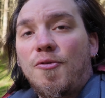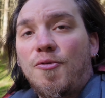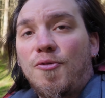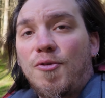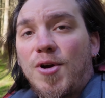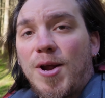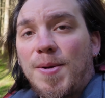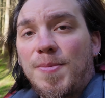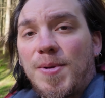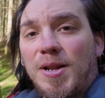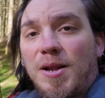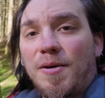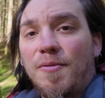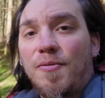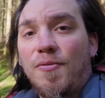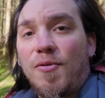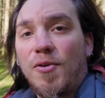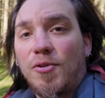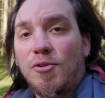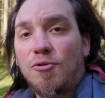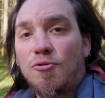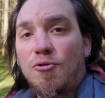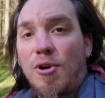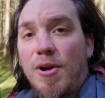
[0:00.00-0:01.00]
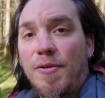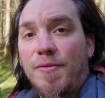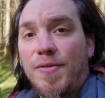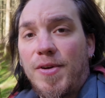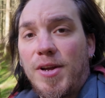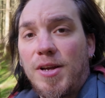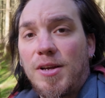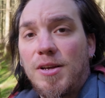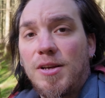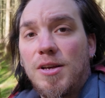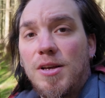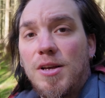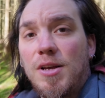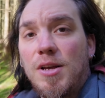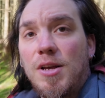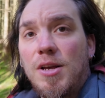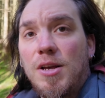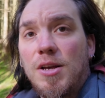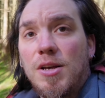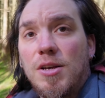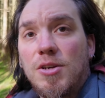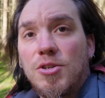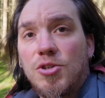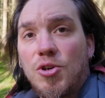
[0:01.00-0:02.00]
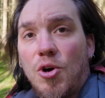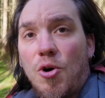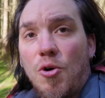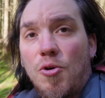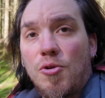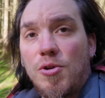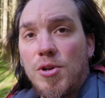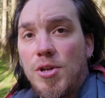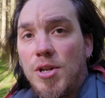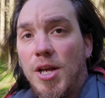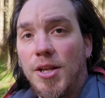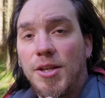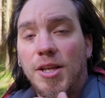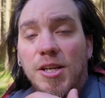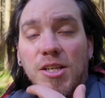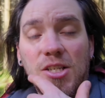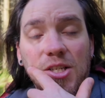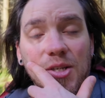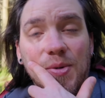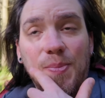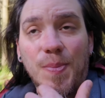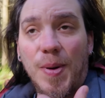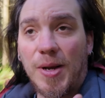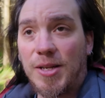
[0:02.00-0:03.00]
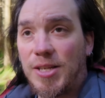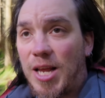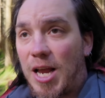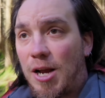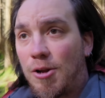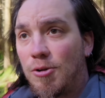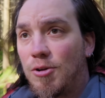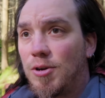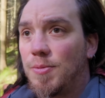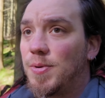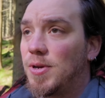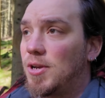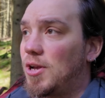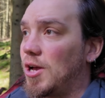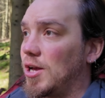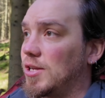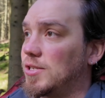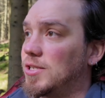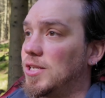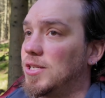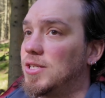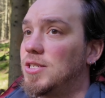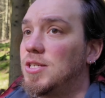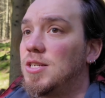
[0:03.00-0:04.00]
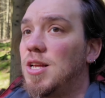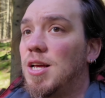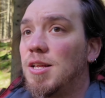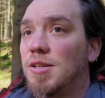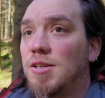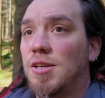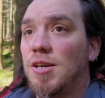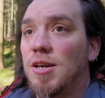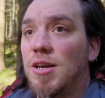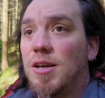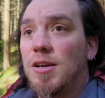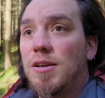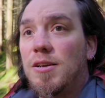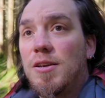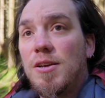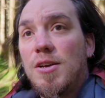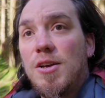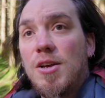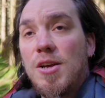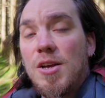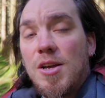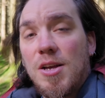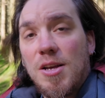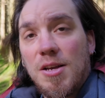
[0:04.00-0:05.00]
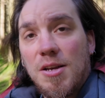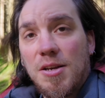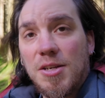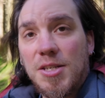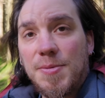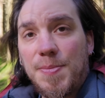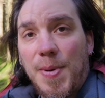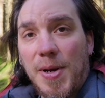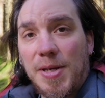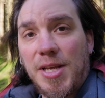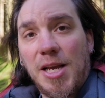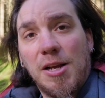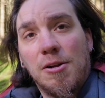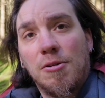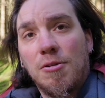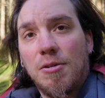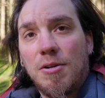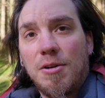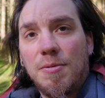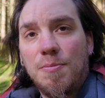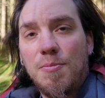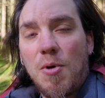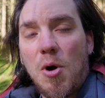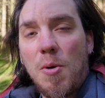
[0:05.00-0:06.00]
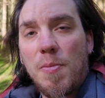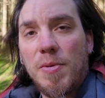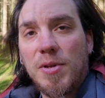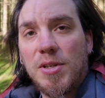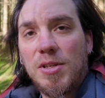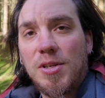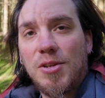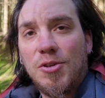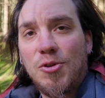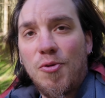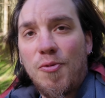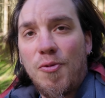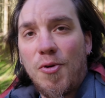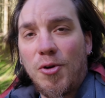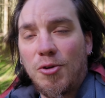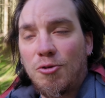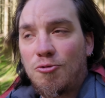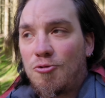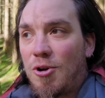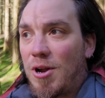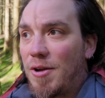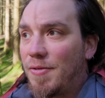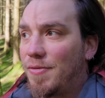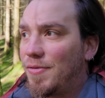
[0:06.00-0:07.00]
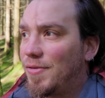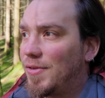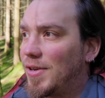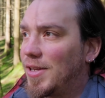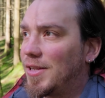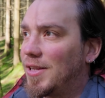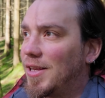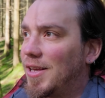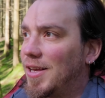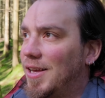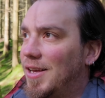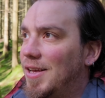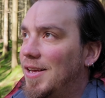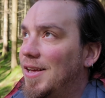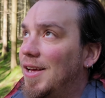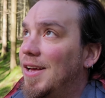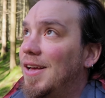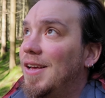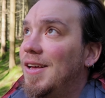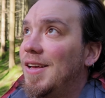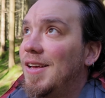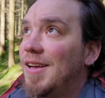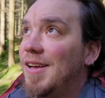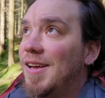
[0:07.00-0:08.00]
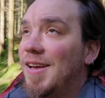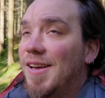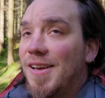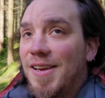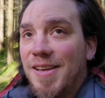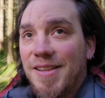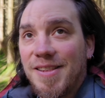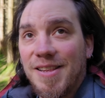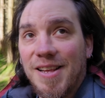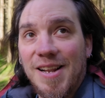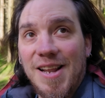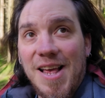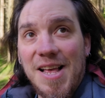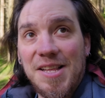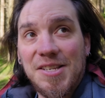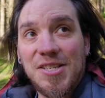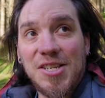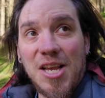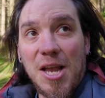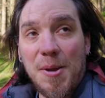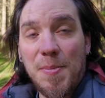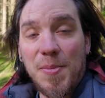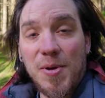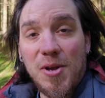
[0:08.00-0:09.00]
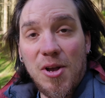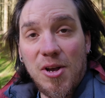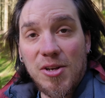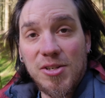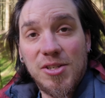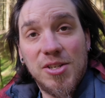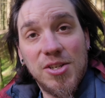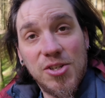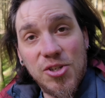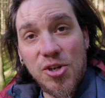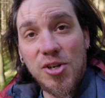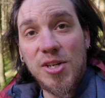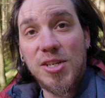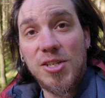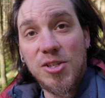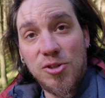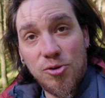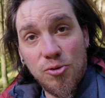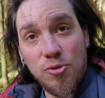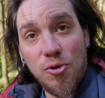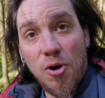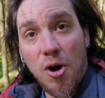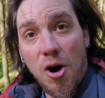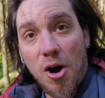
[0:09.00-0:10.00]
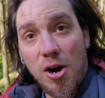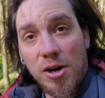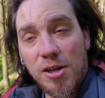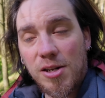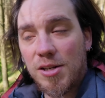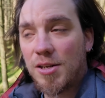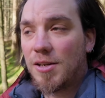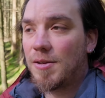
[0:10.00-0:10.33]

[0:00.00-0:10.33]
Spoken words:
frame that I'm photographing. So nothing spectacular, because it's not a spectacular moment to photograph in the landscape because the sun is too hard.